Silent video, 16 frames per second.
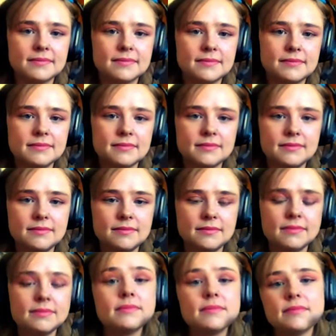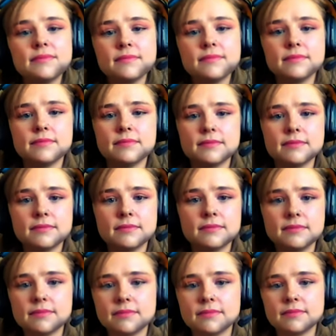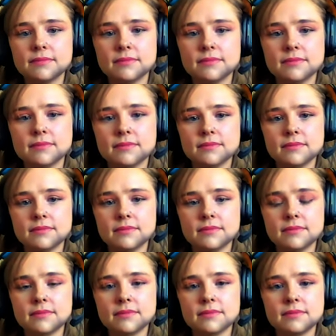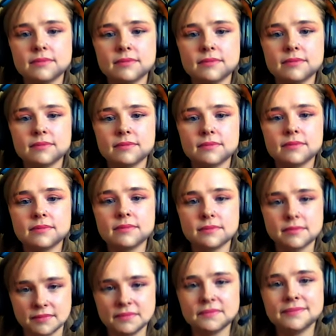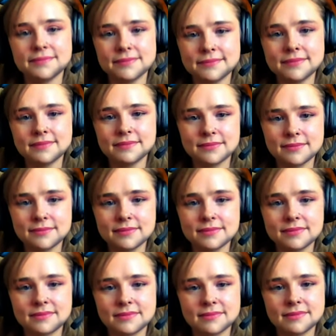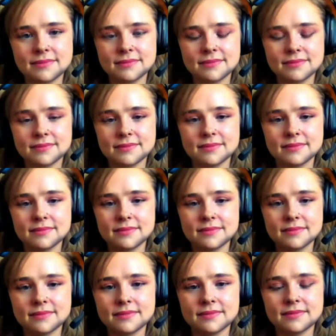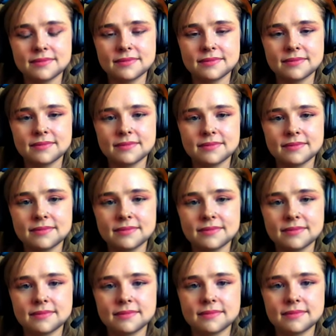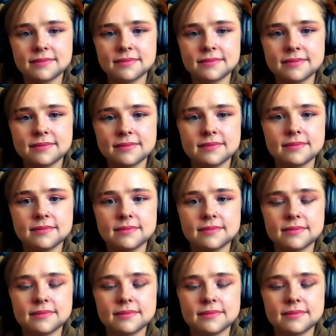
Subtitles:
The person shown says nothing.